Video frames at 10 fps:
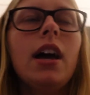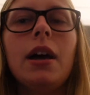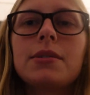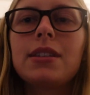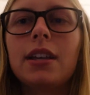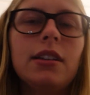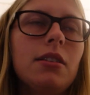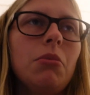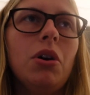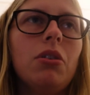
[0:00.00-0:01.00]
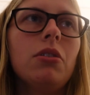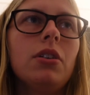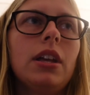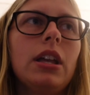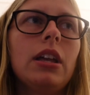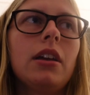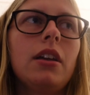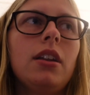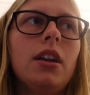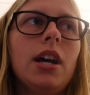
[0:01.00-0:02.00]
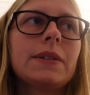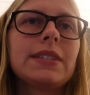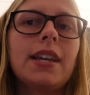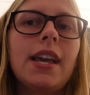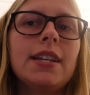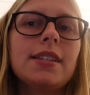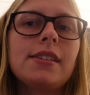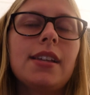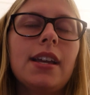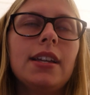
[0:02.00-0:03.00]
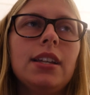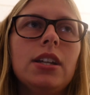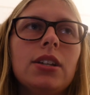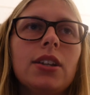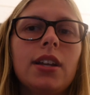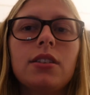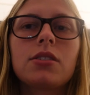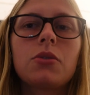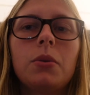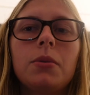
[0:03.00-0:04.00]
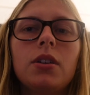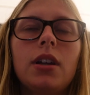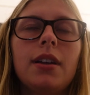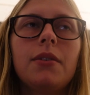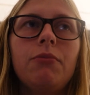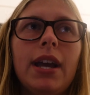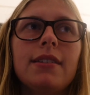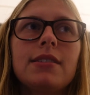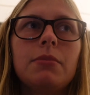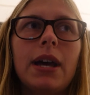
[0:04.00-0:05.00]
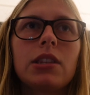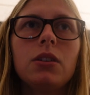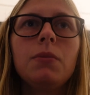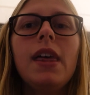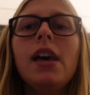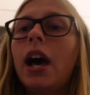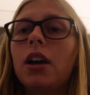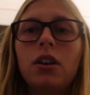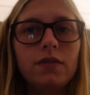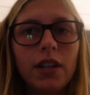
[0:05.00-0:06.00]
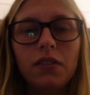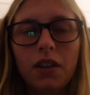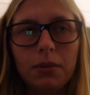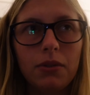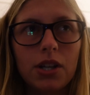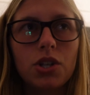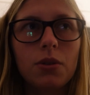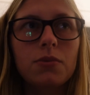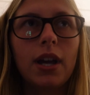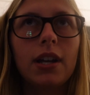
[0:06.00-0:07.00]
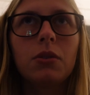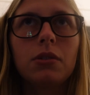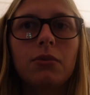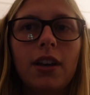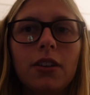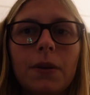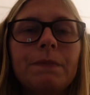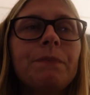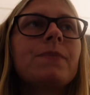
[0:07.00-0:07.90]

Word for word: I was like in the mall and I was like, Casey staying here, like in the store we were, and I ran to the bathroom. I couldn't find the family restroom, so I had to go in the regular.